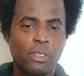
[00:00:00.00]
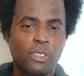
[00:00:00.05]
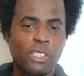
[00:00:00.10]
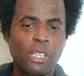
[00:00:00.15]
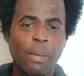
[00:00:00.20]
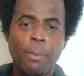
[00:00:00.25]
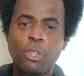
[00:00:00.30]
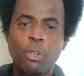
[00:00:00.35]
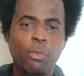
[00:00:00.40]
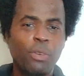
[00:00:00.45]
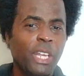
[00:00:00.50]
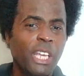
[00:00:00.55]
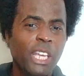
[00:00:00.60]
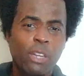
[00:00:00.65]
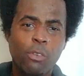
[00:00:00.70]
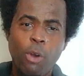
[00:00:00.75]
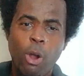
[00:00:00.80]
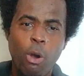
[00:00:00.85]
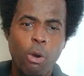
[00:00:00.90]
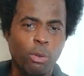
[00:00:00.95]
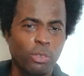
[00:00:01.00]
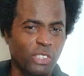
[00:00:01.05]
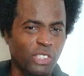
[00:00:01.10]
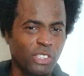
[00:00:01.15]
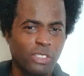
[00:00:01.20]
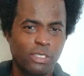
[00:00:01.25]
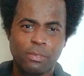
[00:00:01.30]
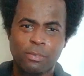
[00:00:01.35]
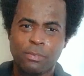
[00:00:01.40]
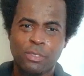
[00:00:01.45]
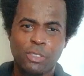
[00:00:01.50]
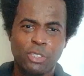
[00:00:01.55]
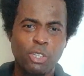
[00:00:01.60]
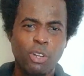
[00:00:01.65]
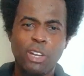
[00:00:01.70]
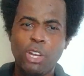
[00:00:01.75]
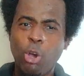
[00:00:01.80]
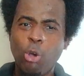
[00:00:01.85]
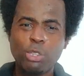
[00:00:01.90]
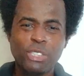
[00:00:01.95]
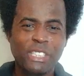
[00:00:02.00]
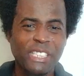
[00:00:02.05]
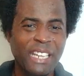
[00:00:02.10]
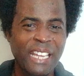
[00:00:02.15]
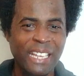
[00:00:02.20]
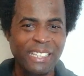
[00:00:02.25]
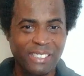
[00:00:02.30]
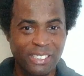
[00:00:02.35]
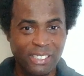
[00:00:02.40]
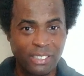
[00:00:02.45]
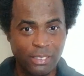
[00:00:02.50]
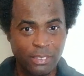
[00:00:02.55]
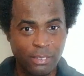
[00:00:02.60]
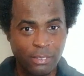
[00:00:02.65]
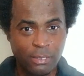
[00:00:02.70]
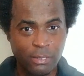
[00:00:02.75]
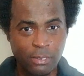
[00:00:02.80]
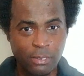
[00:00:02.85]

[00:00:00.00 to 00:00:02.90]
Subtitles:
some of you Negroes, you're losing it.